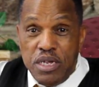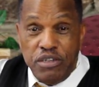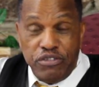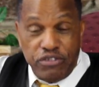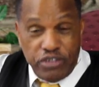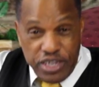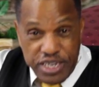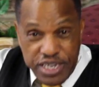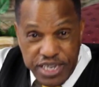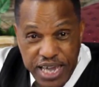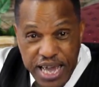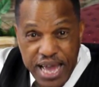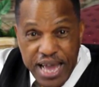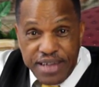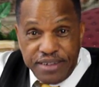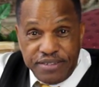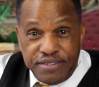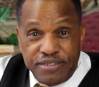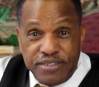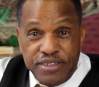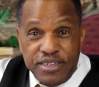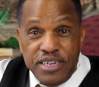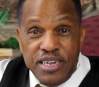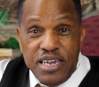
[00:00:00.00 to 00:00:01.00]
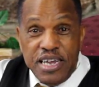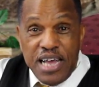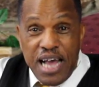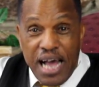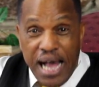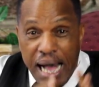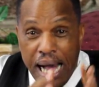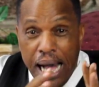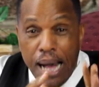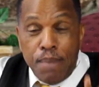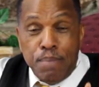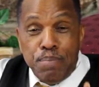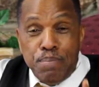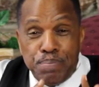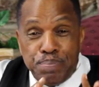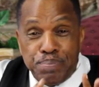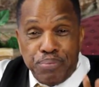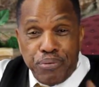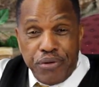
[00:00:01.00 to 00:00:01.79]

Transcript: Say, yes, I'm